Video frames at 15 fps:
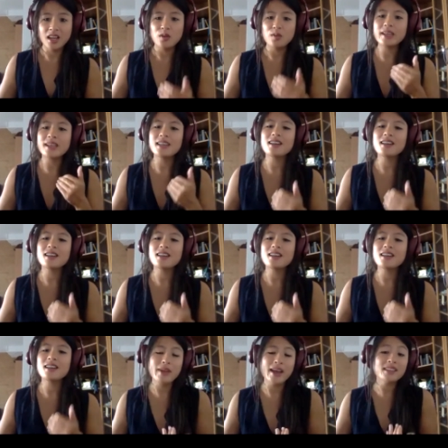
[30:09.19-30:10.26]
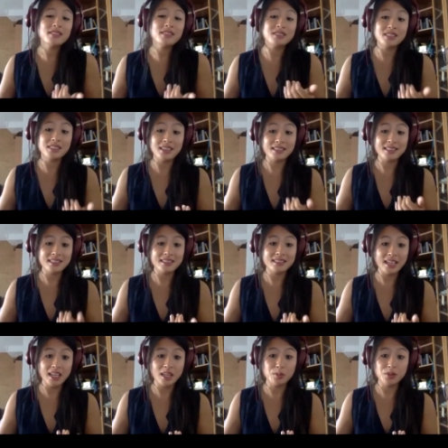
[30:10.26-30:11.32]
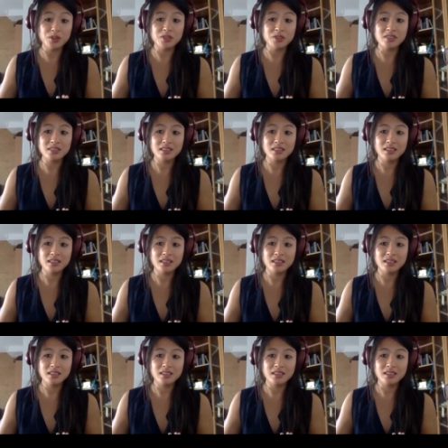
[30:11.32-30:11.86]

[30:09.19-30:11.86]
We cannot demand to sit at these tables,